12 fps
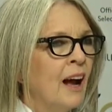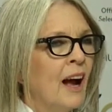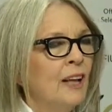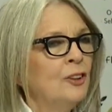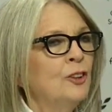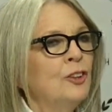
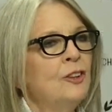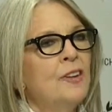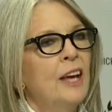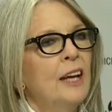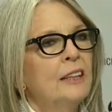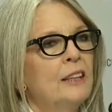I learned
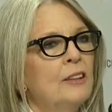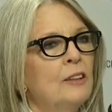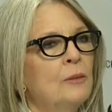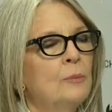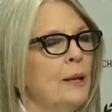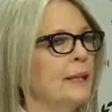that
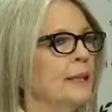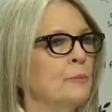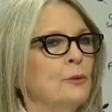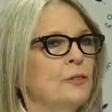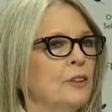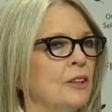making
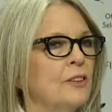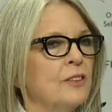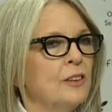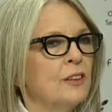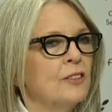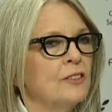movies
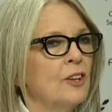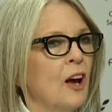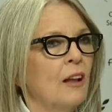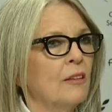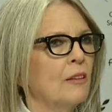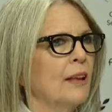is
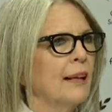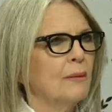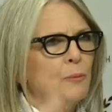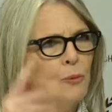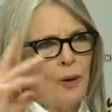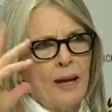not like
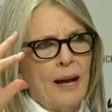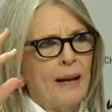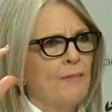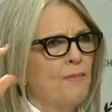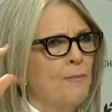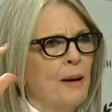what
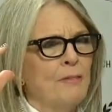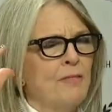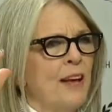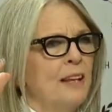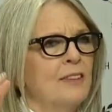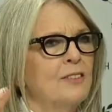my
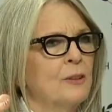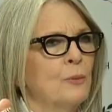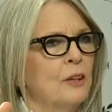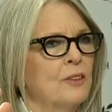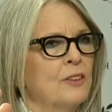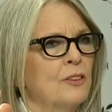fantasy was.